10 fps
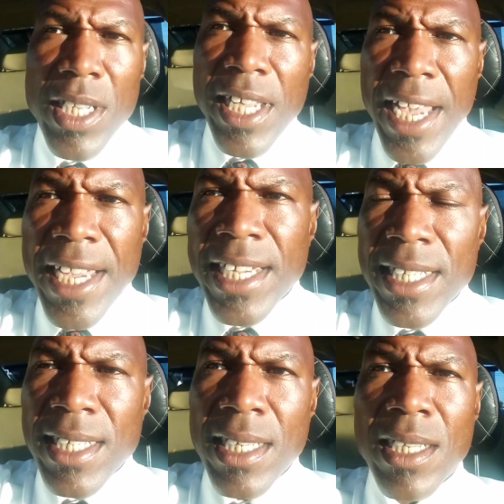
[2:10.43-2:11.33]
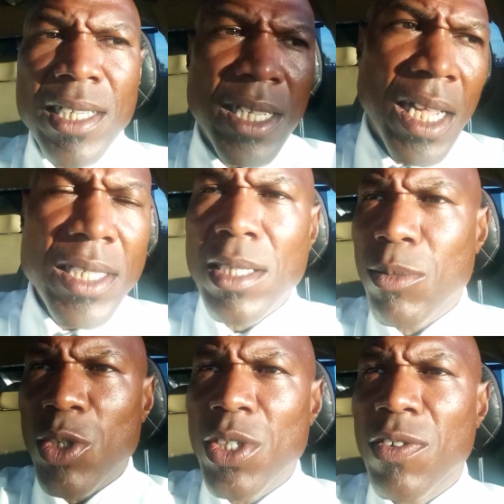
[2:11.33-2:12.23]
gain
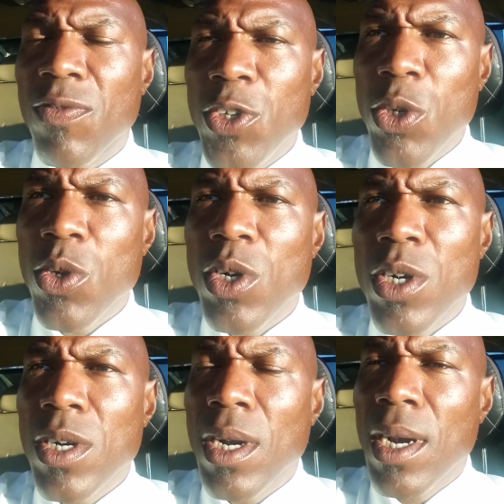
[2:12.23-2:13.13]
customers. If you're